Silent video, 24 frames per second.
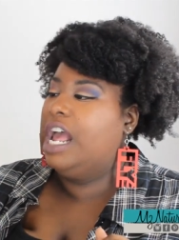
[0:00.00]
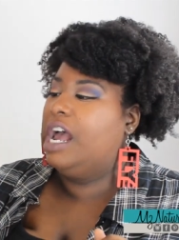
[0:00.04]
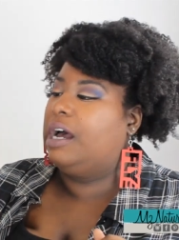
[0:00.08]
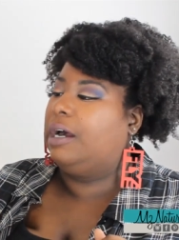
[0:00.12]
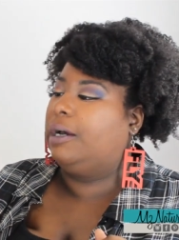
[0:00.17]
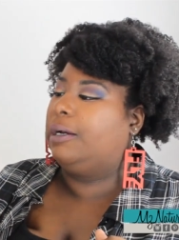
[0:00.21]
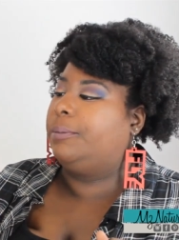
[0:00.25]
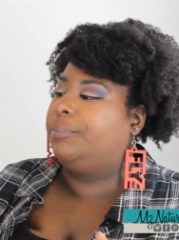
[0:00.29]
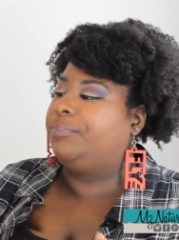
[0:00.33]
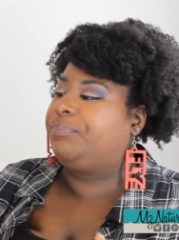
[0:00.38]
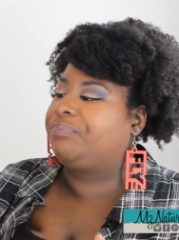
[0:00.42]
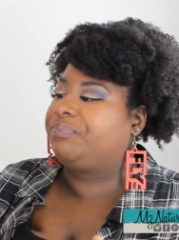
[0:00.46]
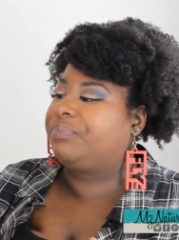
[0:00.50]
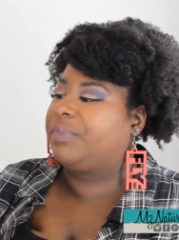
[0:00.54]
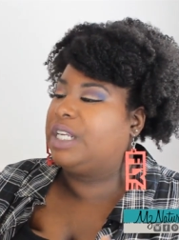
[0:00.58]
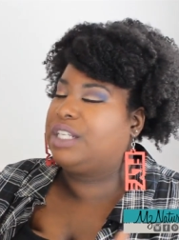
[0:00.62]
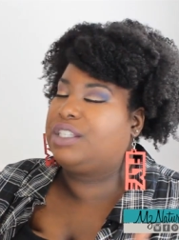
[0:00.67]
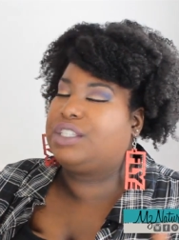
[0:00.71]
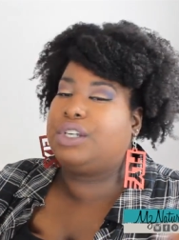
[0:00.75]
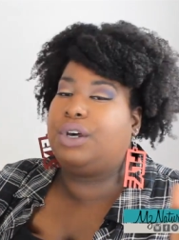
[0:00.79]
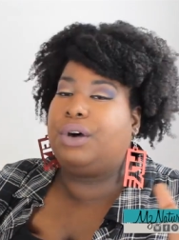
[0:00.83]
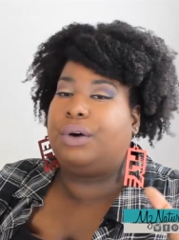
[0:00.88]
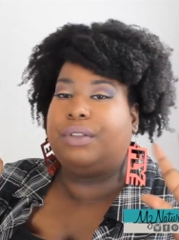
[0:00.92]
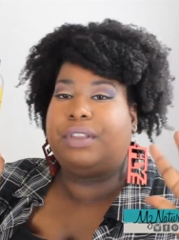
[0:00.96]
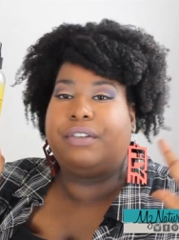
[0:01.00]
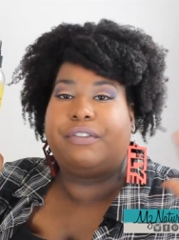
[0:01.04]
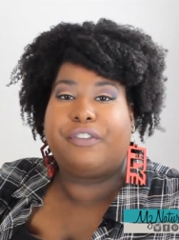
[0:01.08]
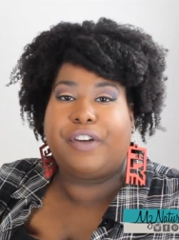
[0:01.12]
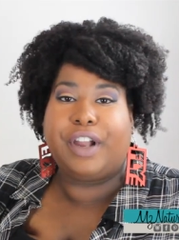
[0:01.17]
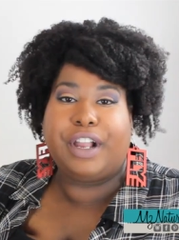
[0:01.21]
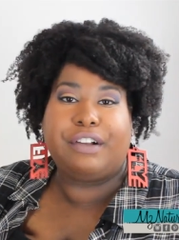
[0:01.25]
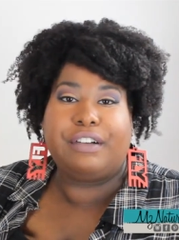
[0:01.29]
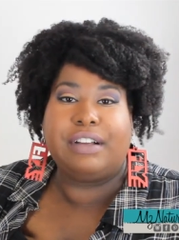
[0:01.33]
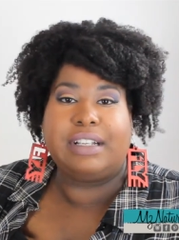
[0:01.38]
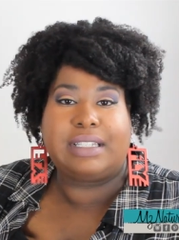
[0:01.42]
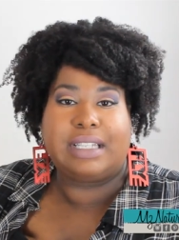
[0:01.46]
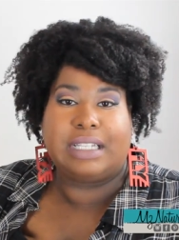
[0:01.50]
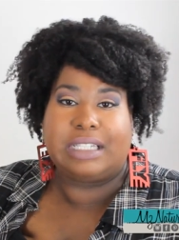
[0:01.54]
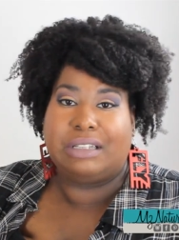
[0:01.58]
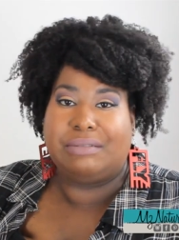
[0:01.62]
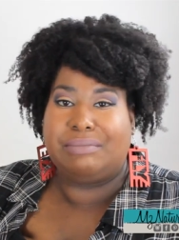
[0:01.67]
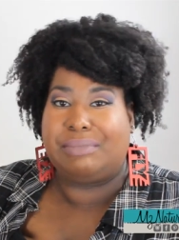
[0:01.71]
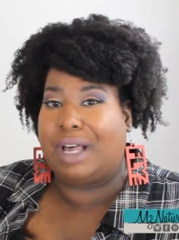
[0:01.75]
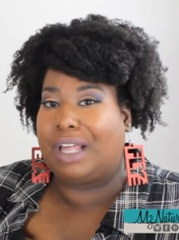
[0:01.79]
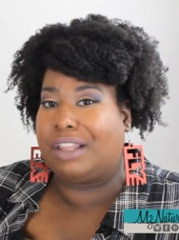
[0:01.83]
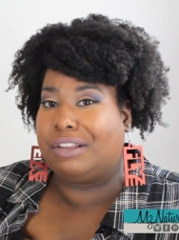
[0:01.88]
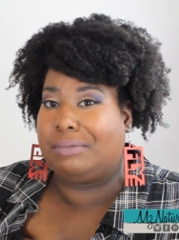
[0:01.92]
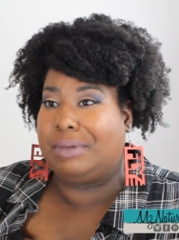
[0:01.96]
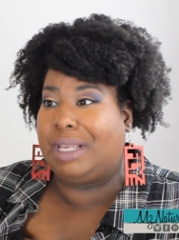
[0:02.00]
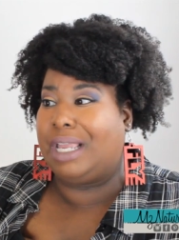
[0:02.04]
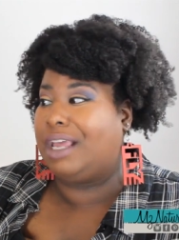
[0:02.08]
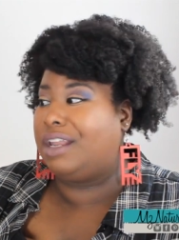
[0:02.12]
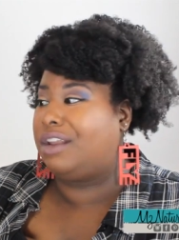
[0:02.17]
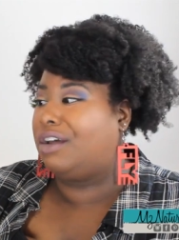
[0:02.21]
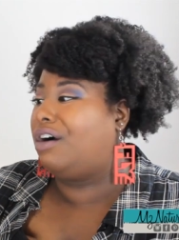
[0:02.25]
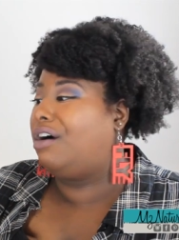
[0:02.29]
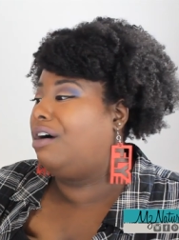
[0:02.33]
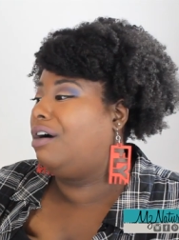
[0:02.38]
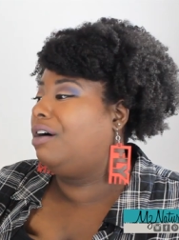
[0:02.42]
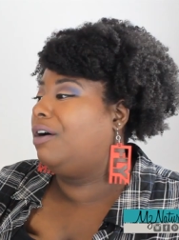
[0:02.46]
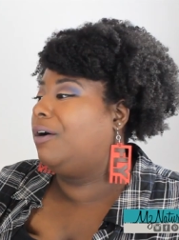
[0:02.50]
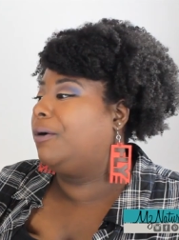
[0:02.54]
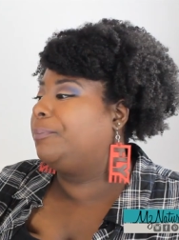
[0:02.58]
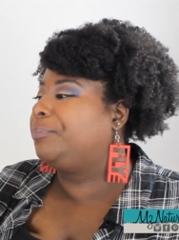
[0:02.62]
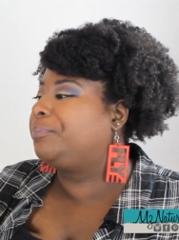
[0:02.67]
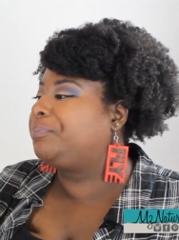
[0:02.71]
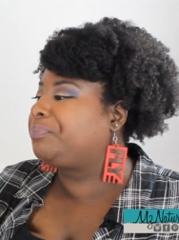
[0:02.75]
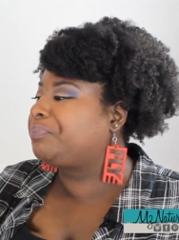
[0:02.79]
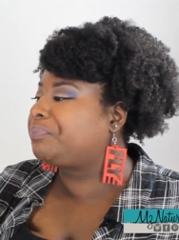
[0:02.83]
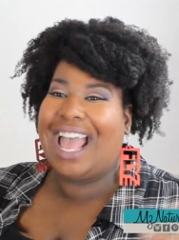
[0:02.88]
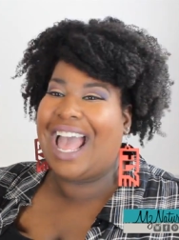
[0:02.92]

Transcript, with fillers: Um, so the fragrance doesn't bother me at all